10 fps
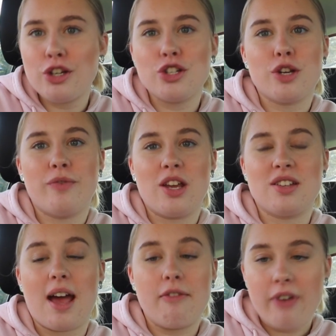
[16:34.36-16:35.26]
YouTube
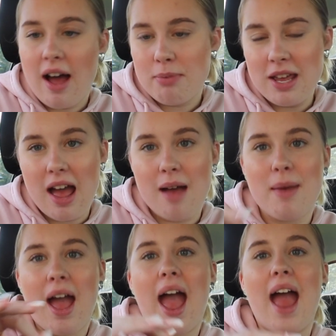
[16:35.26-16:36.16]
videos at 5
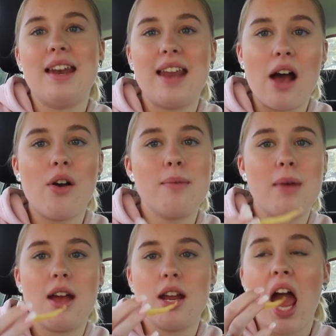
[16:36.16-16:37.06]
p.m. and now I
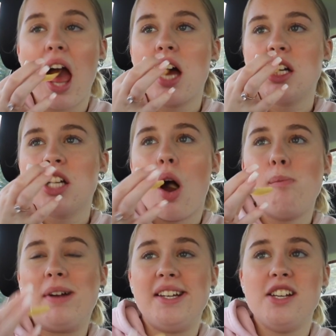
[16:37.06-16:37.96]
made
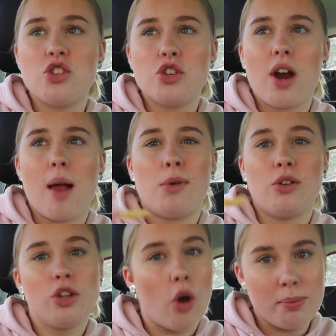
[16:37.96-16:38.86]
my Instagram
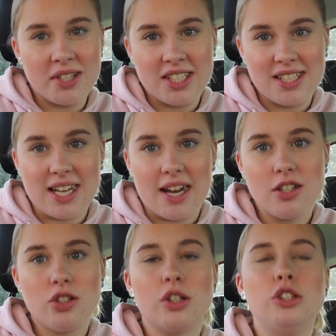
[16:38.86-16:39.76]
on the opposite
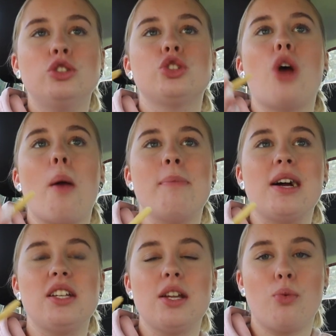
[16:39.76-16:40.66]
days. So
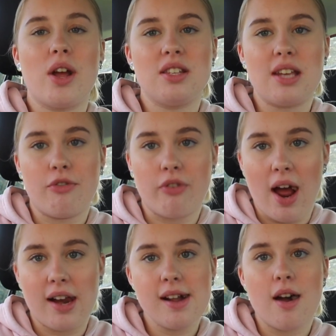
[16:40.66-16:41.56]
Monday, Wednesday,
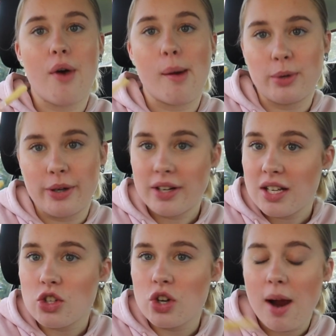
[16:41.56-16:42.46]
Friday, I'll upload an
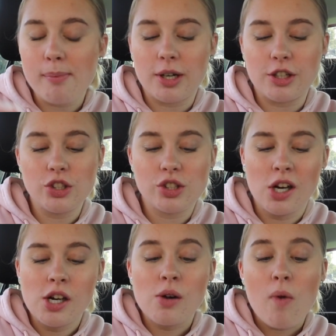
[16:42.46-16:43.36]
Instagram
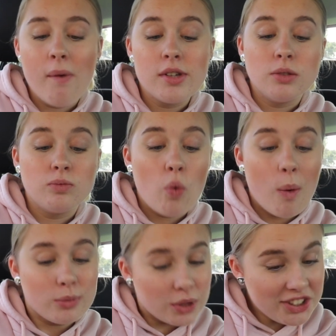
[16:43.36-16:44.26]
post,
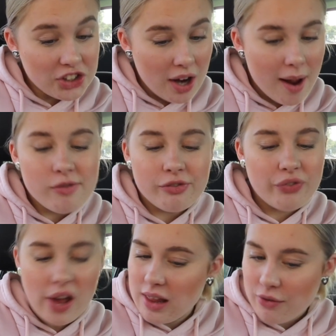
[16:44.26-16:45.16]
which I'm
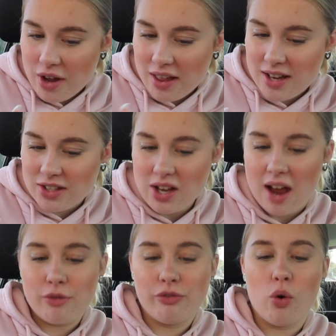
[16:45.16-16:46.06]
fairly
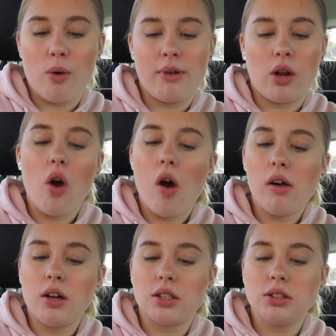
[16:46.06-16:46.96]
excited for,
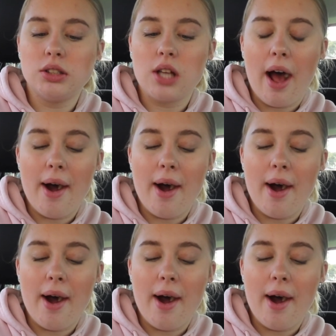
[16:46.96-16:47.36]
because